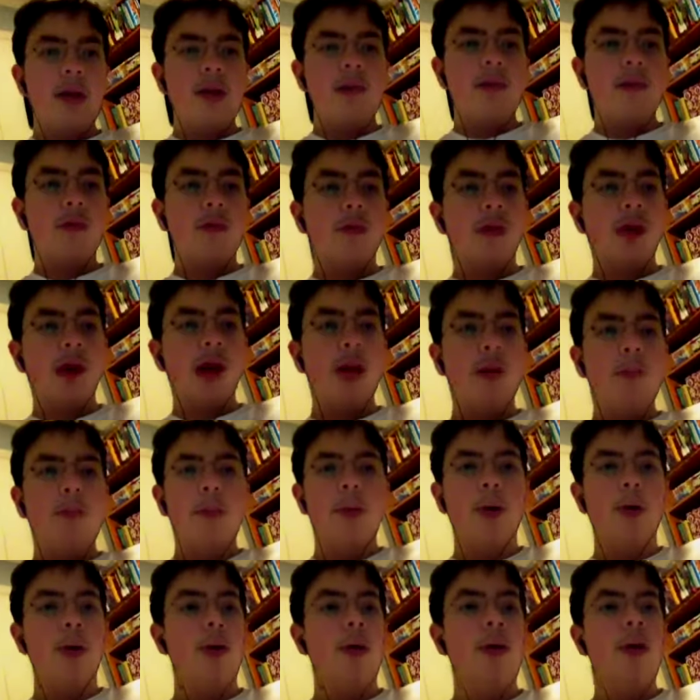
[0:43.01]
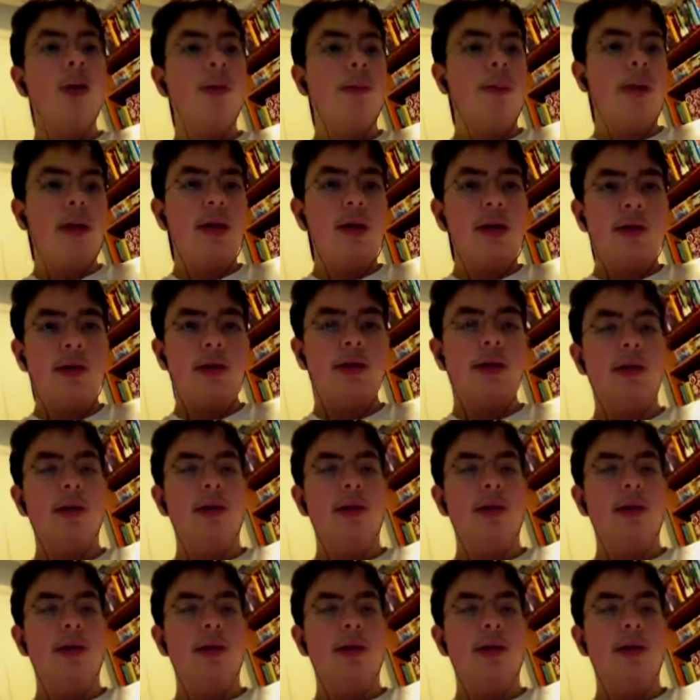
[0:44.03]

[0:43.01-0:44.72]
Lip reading: even Ron Perlman is in